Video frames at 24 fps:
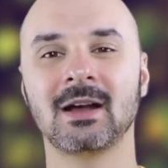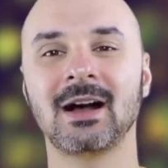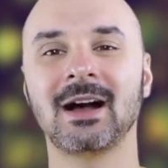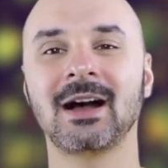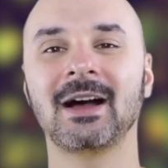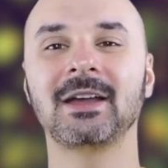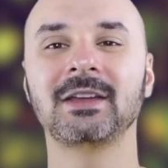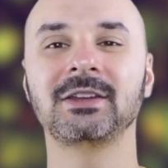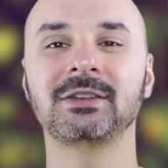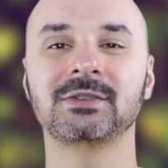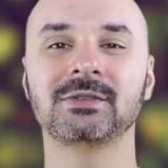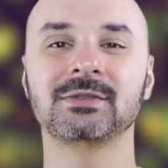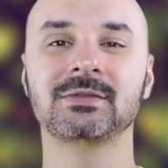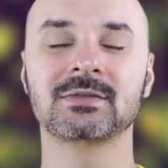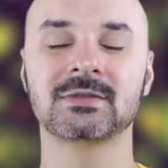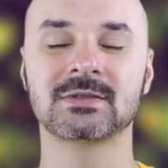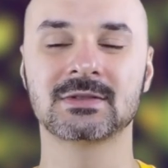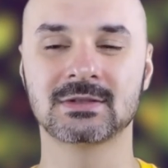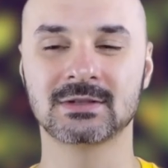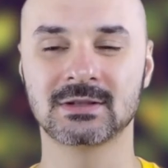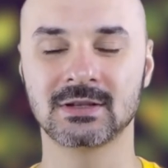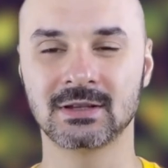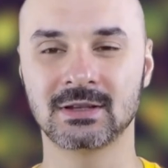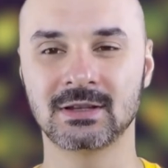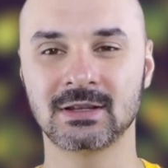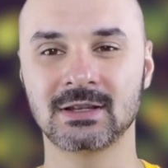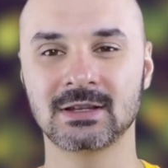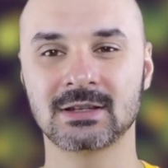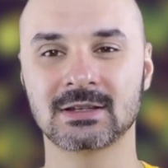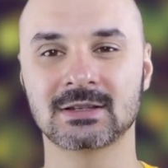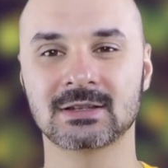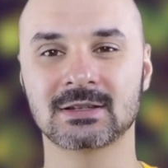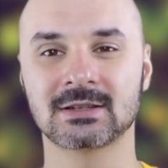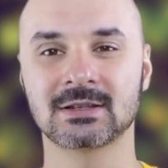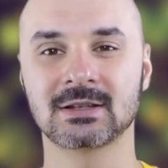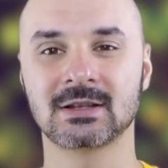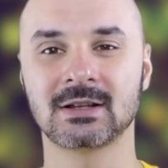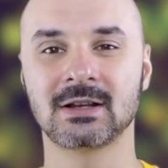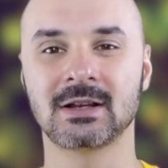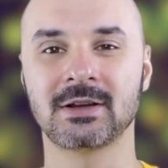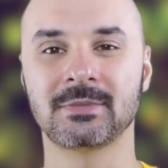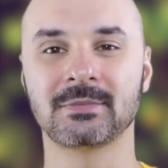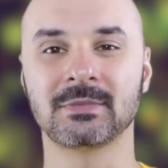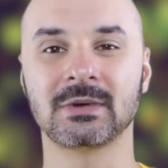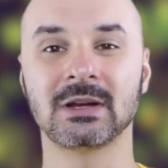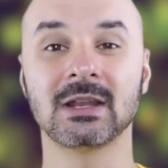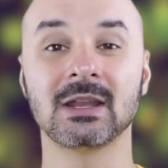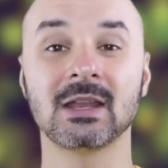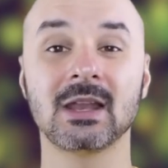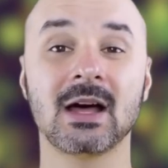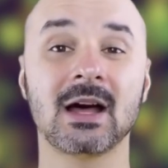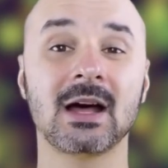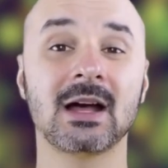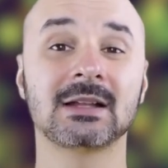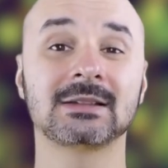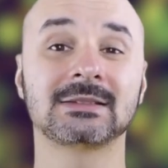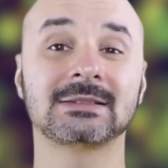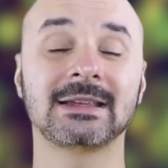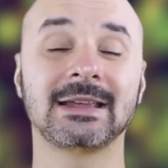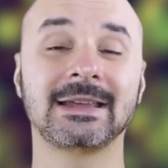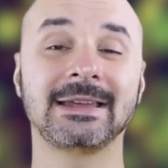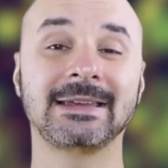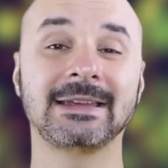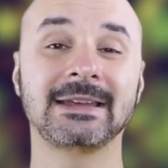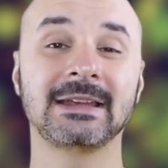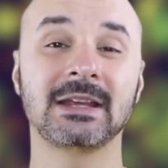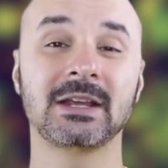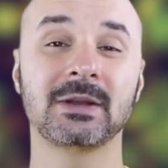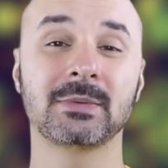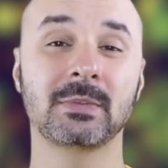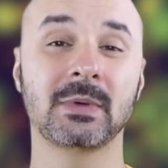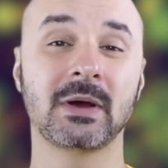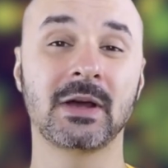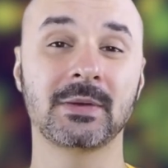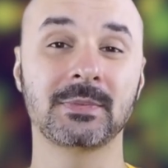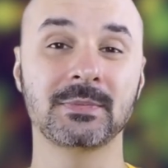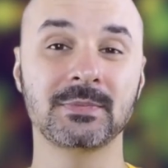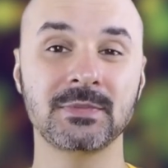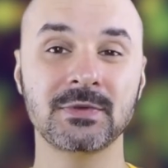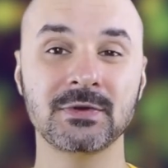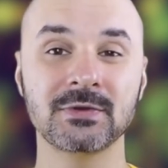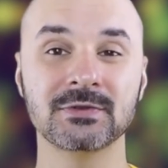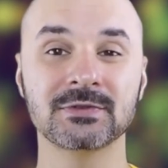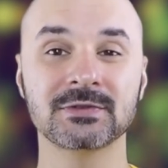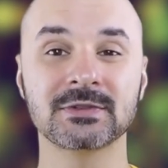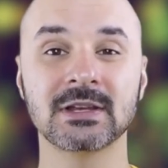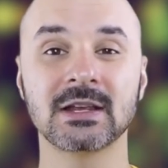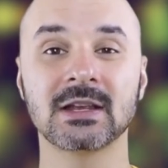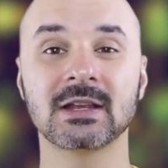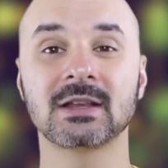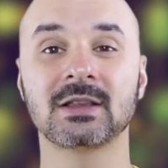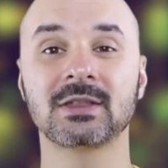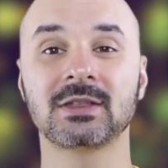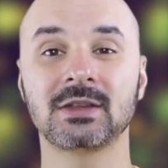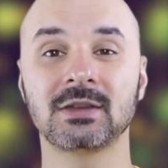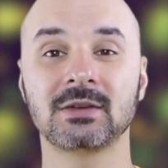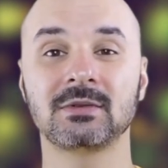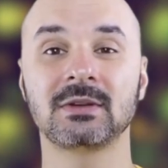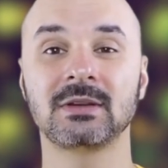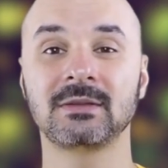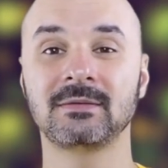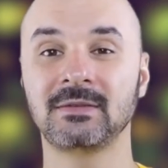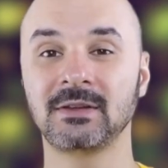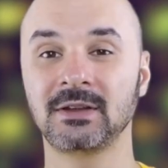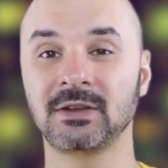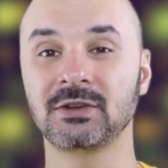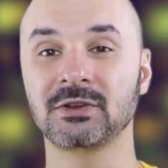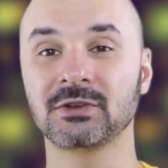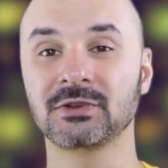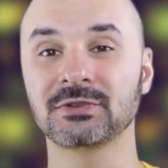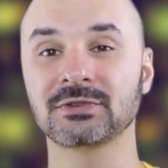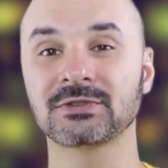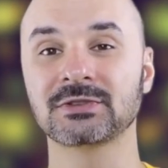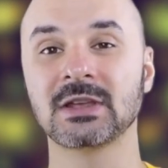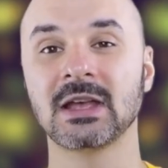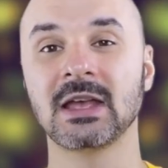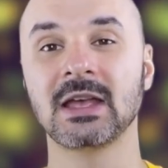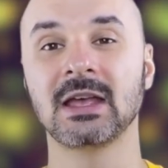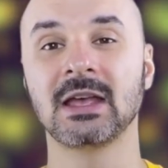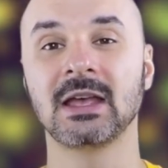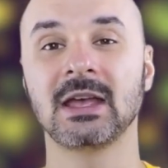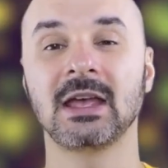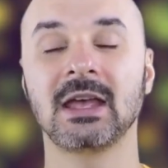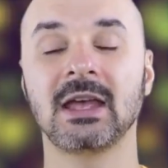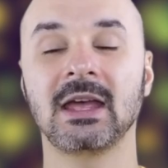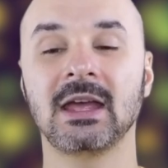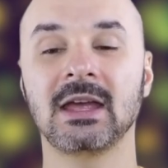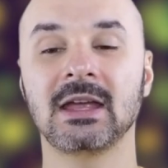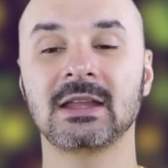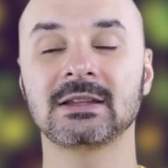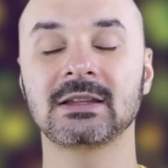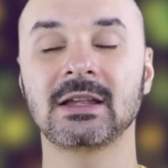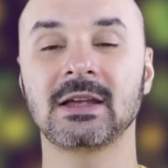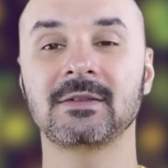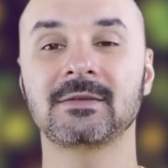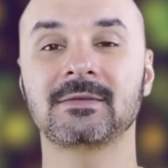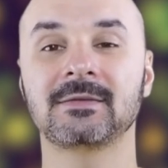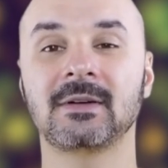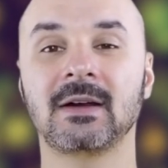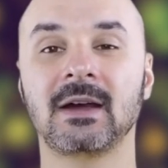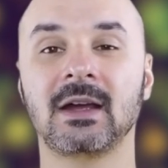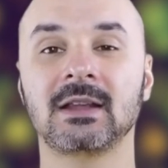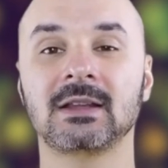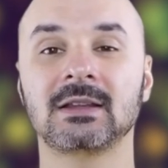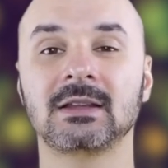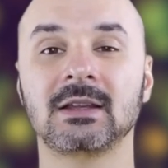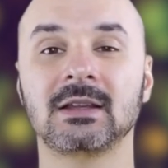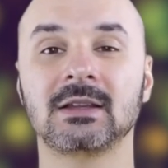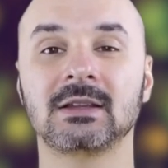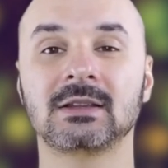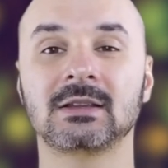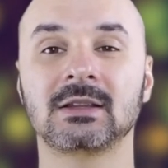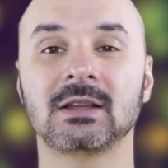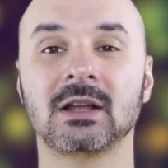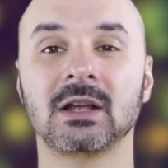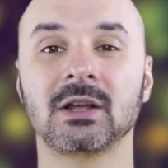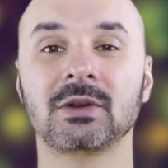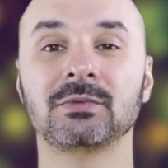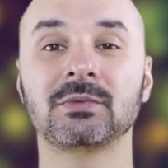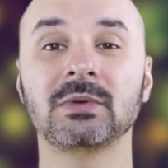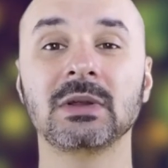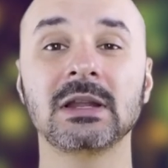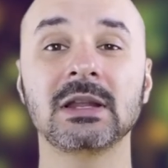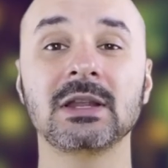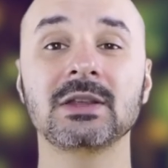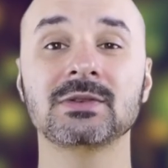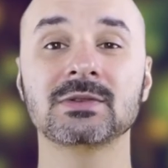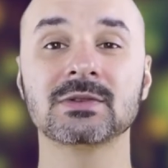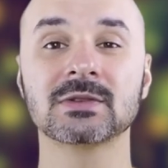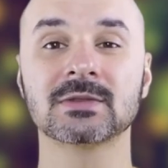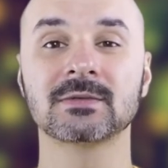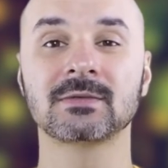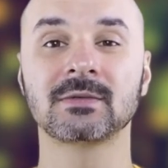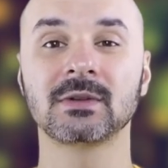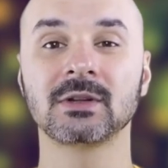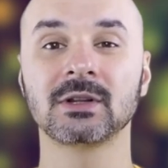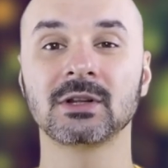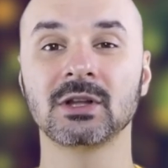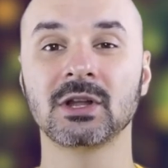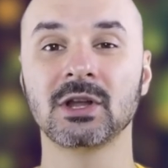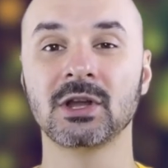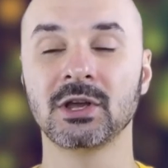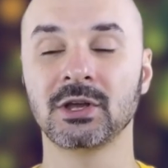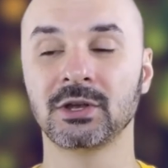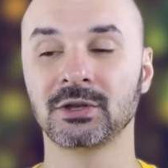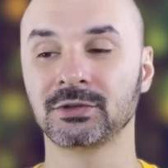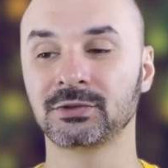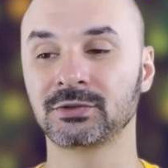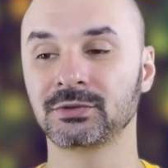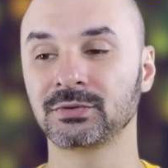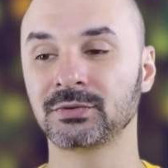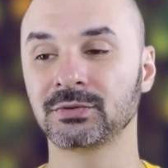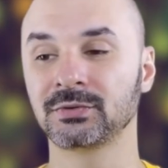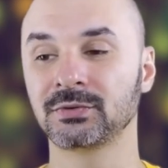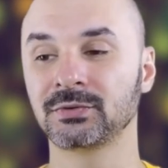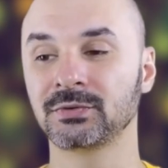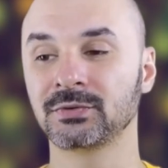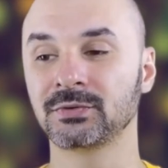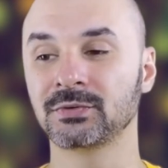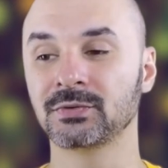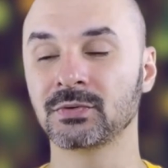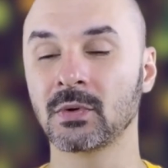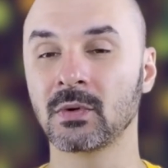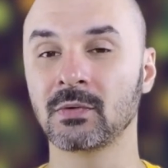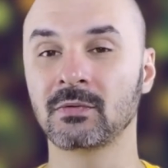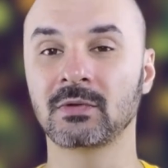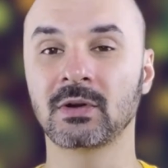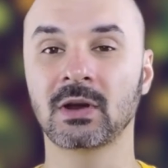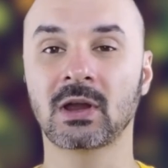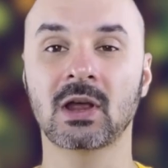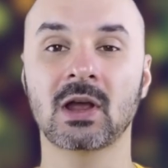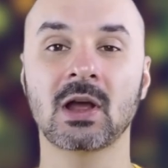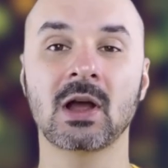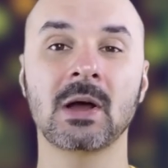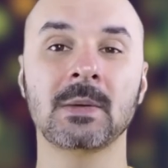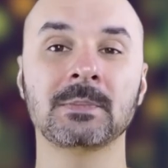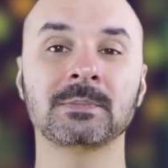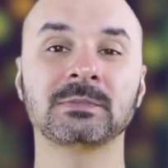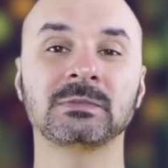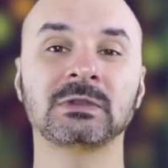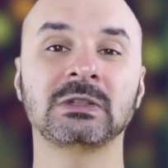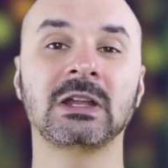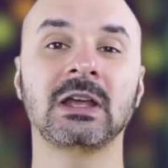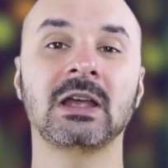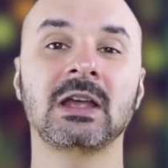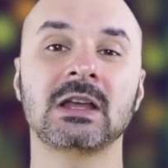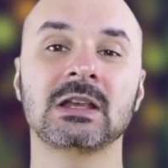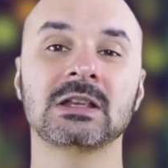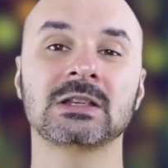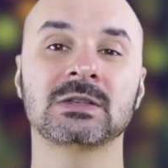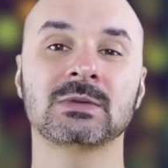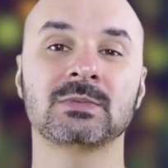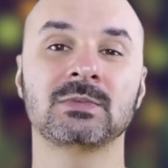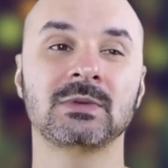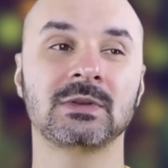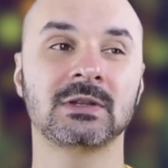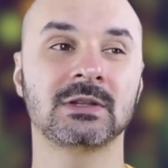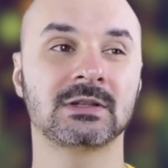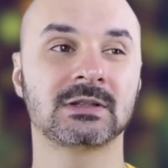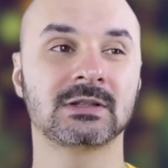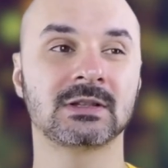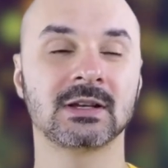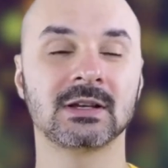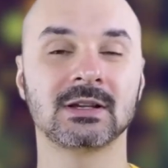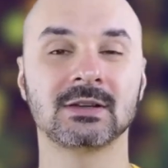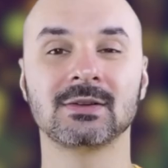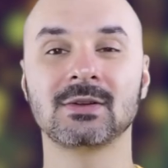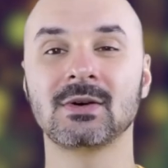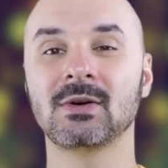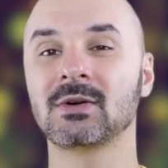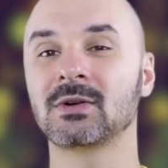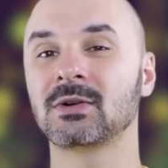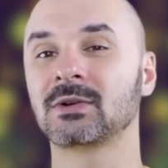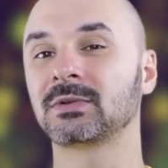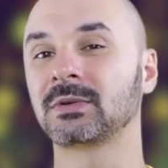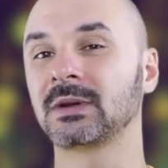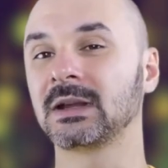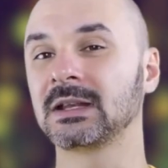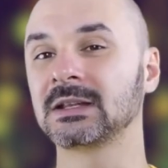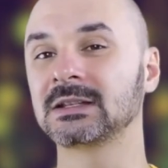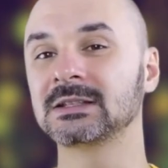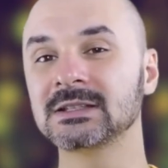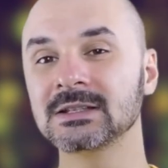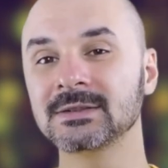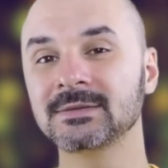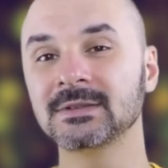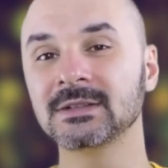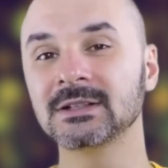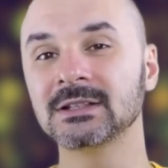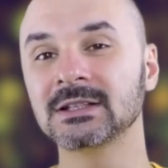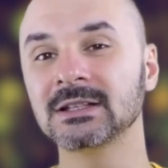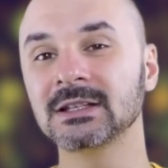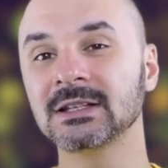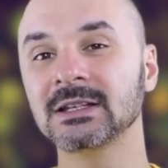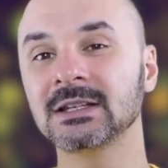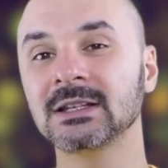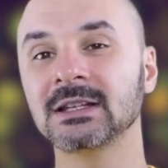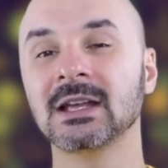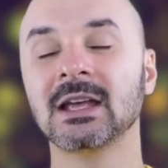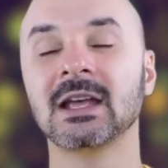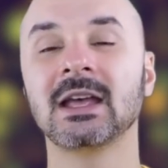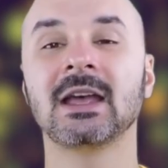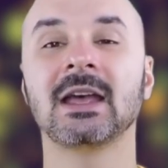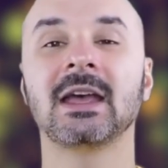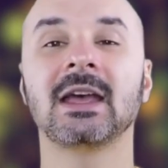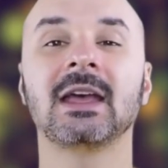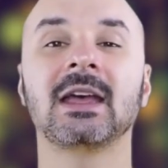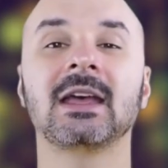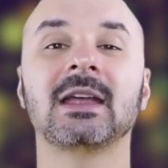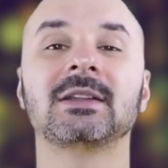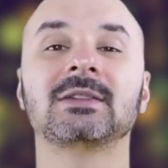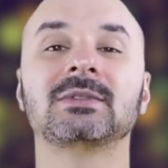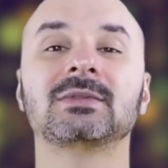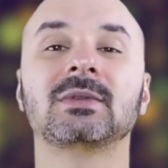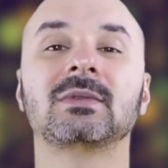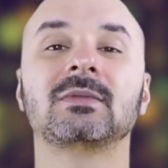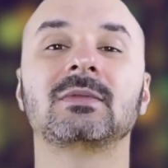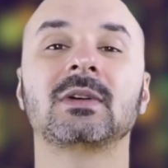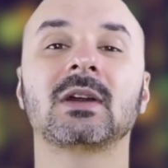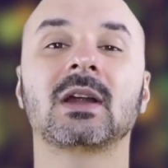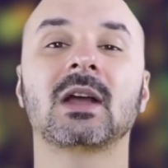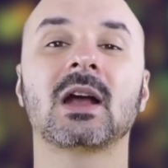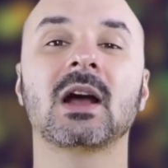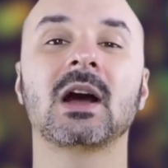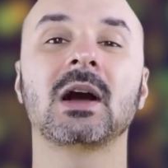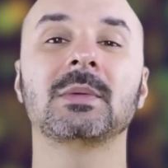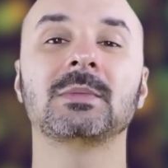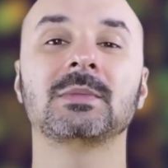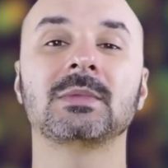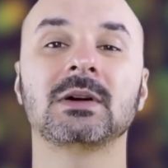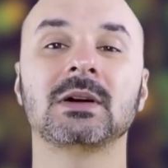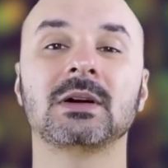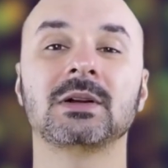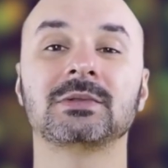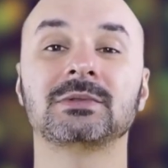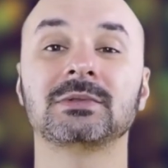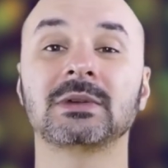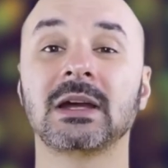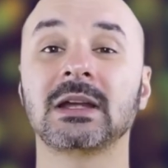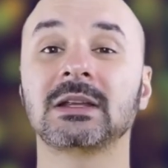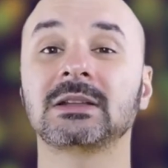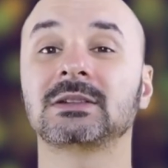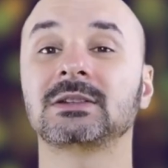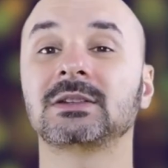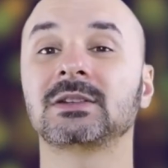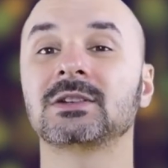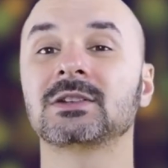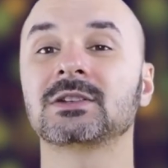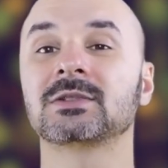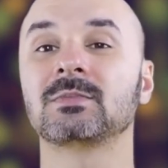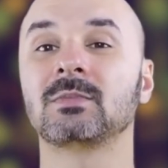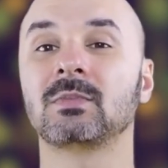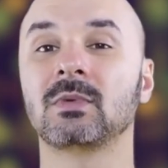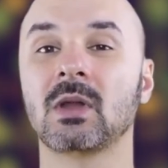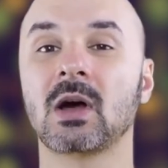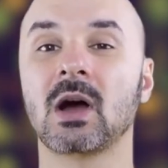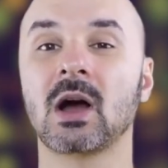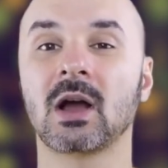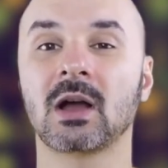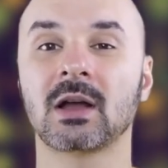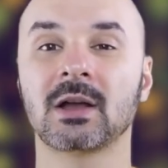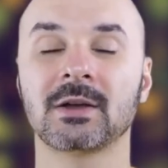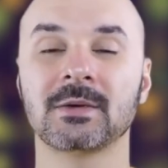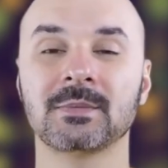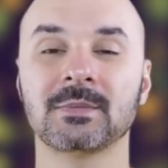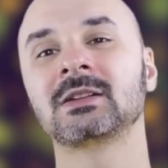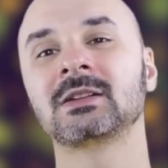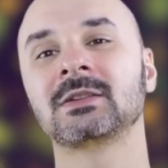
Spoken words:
I used this a lot in my music theory videos and I find it really useful to overcome days with low creativity and to overcome writer's block.